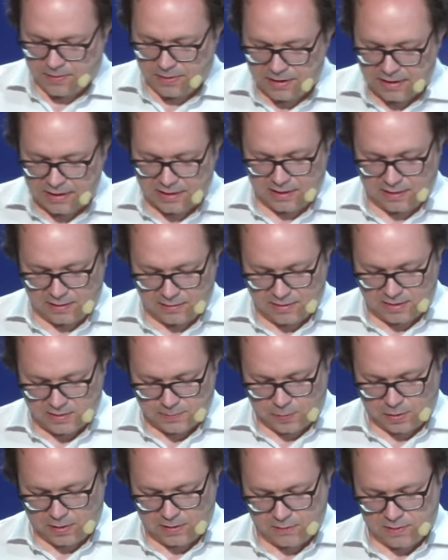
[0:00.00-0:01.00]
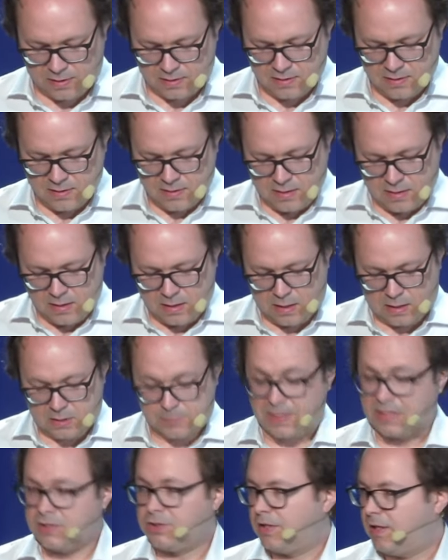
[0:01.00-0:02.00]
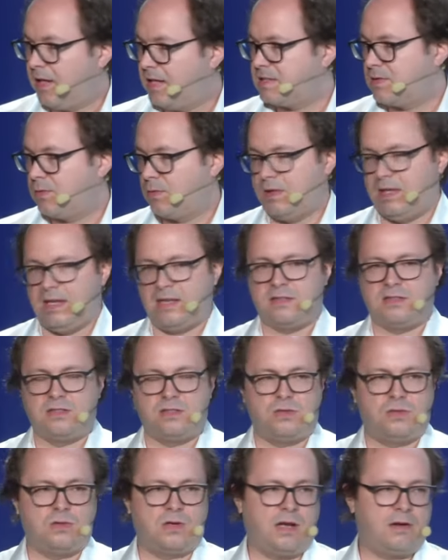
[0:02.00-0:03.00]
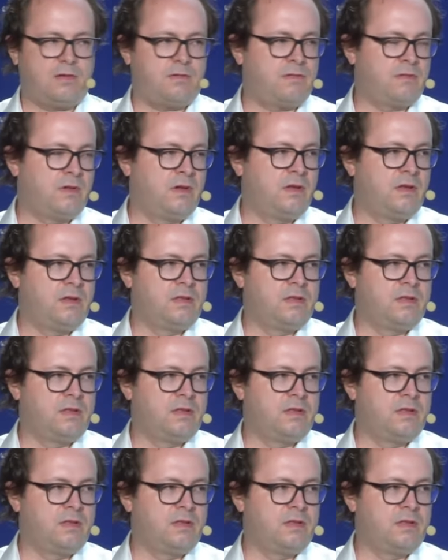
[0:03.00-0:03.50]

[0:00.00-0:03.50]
thinking that's part of it, especially as it relates to kind of